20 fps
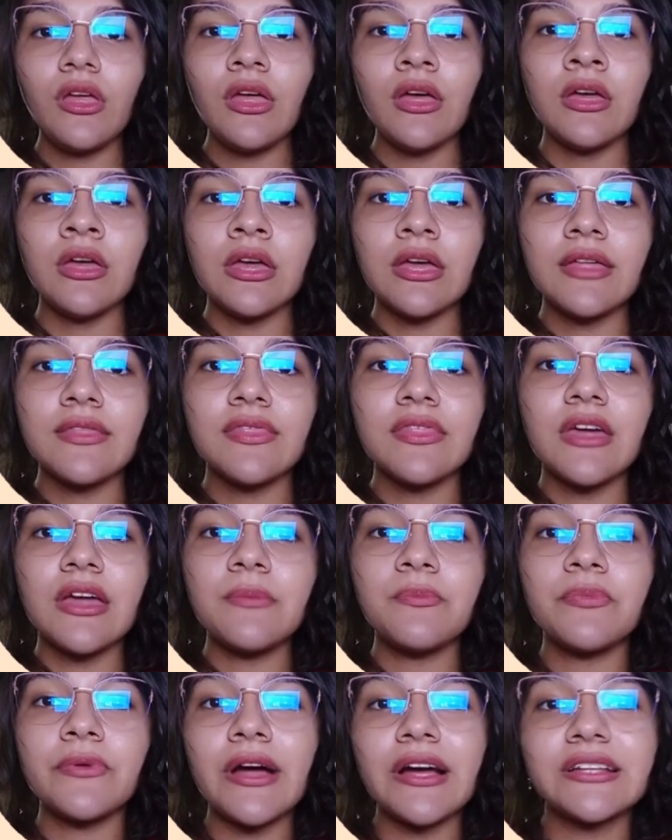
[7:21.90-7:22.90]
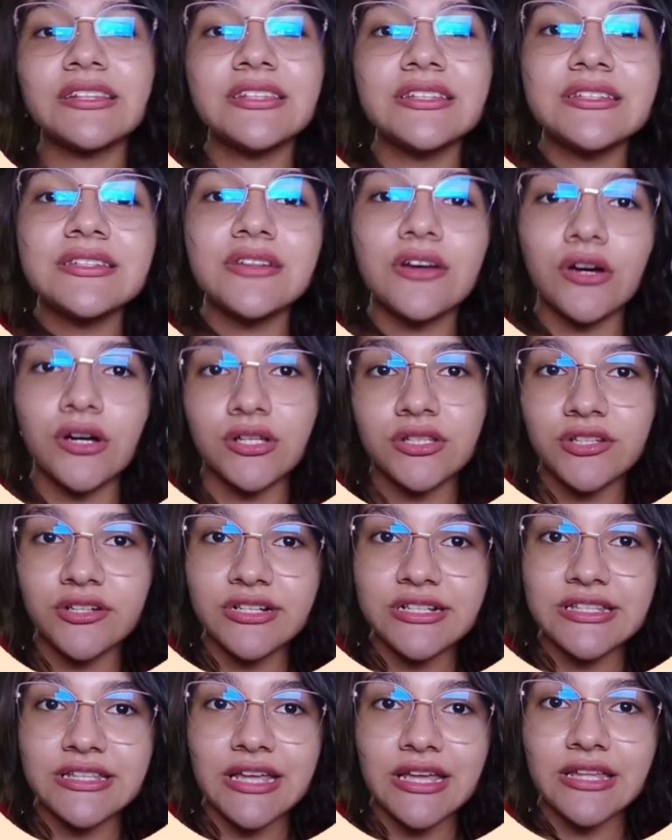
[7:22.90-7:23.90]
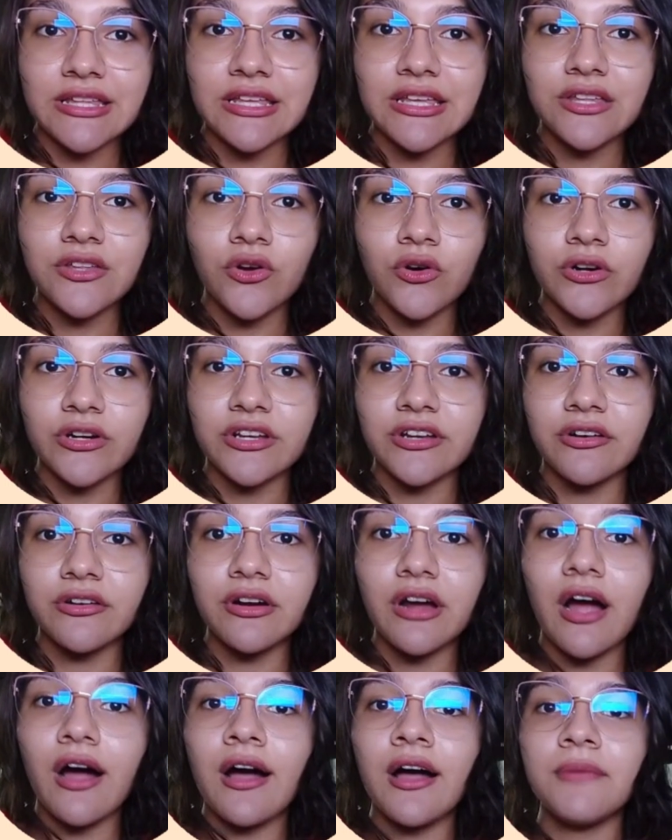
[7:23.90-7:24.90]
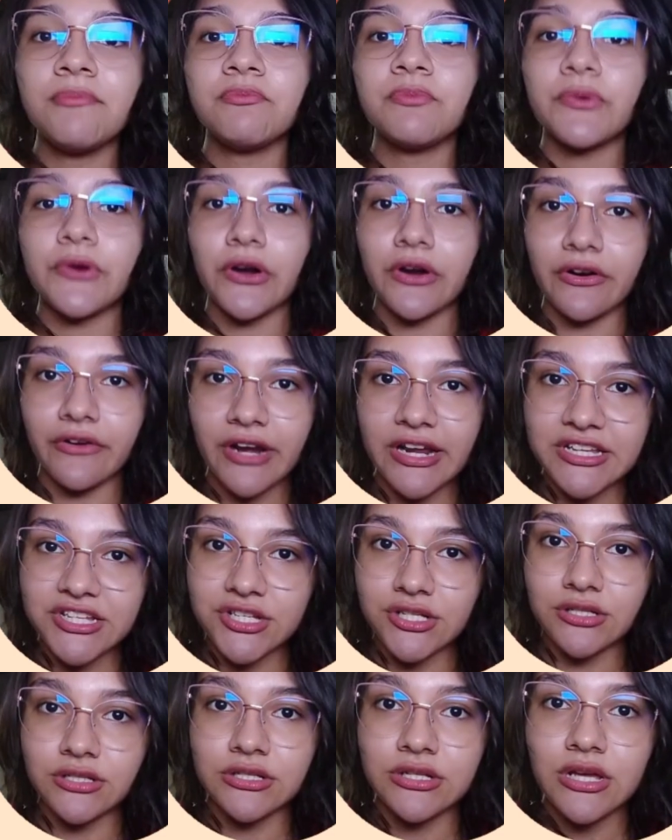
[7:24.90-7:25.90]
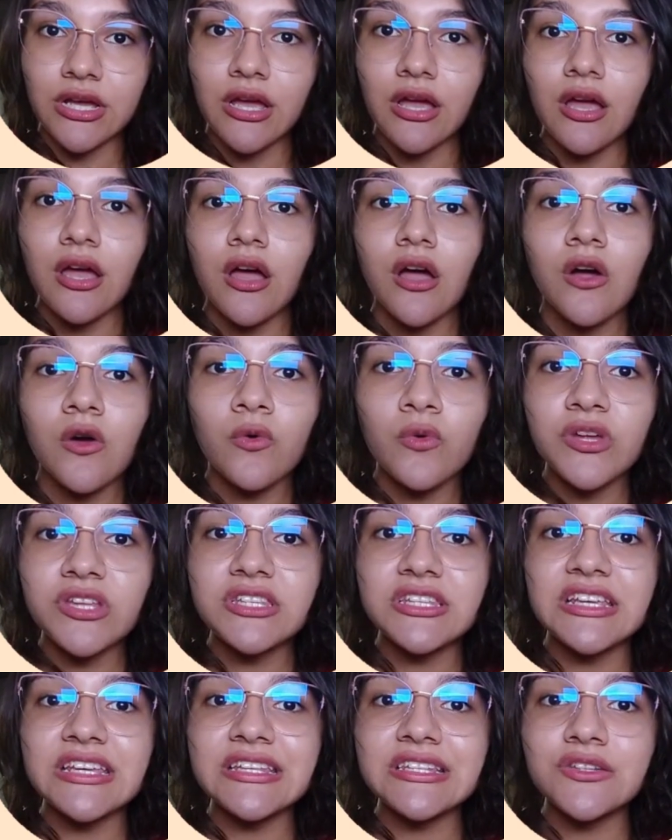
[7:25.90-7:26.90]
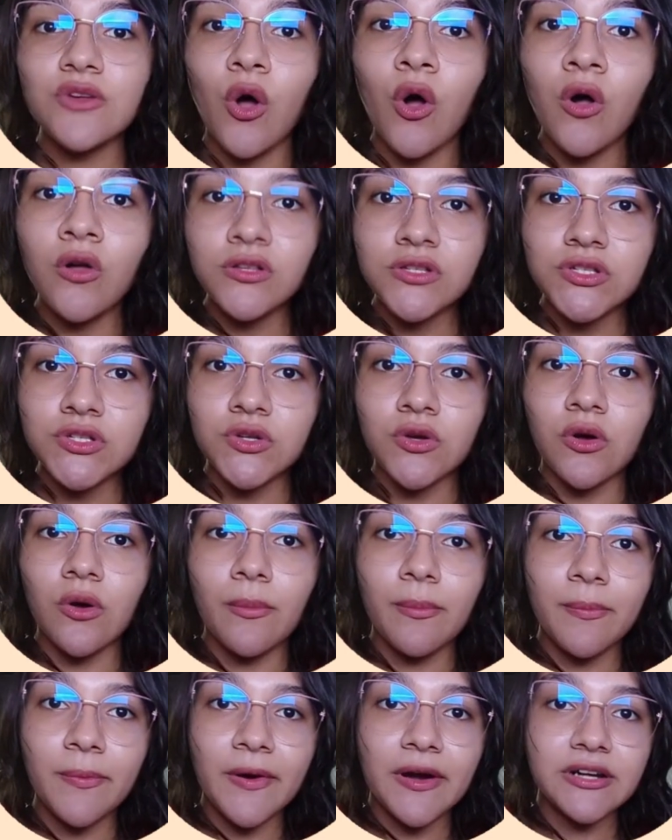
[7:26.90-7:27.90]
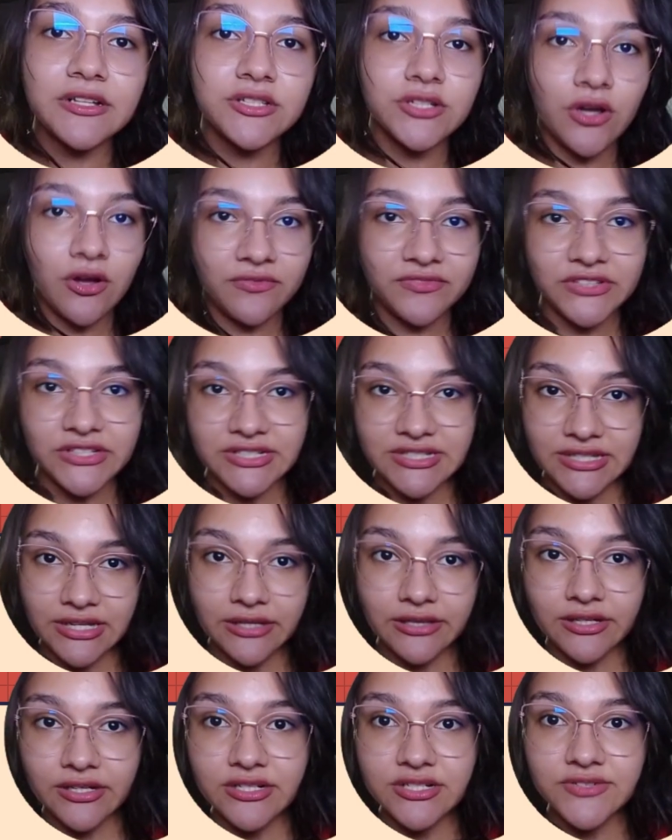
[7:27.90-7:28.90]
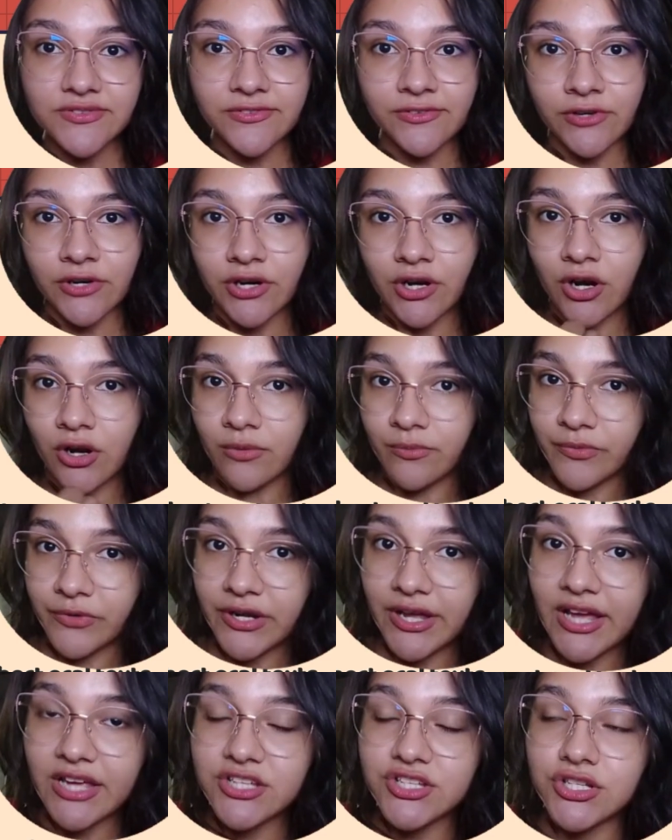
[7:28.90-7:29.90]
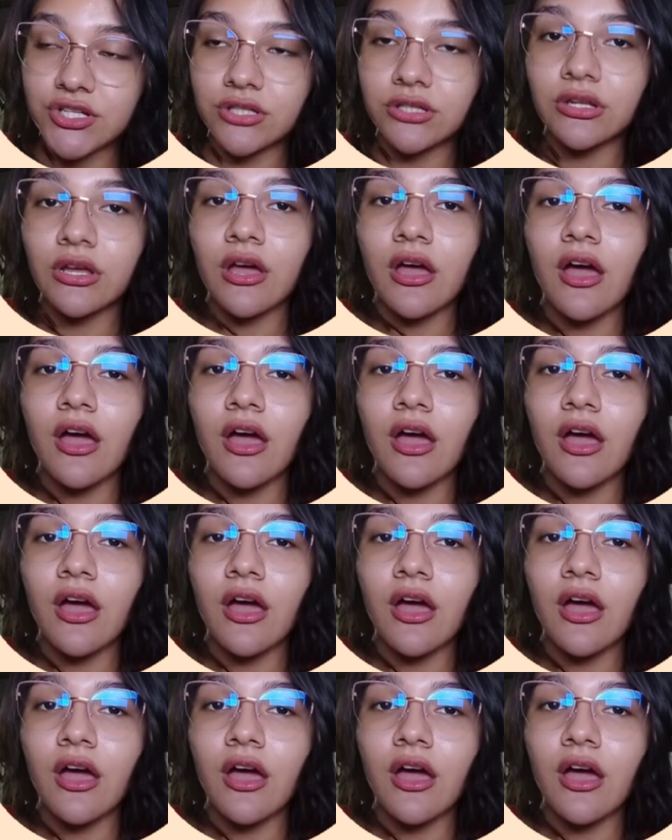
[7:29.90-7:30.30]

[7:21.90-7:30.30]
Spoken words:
they practice understanding order and progression, which is also part of the standards for comprehension.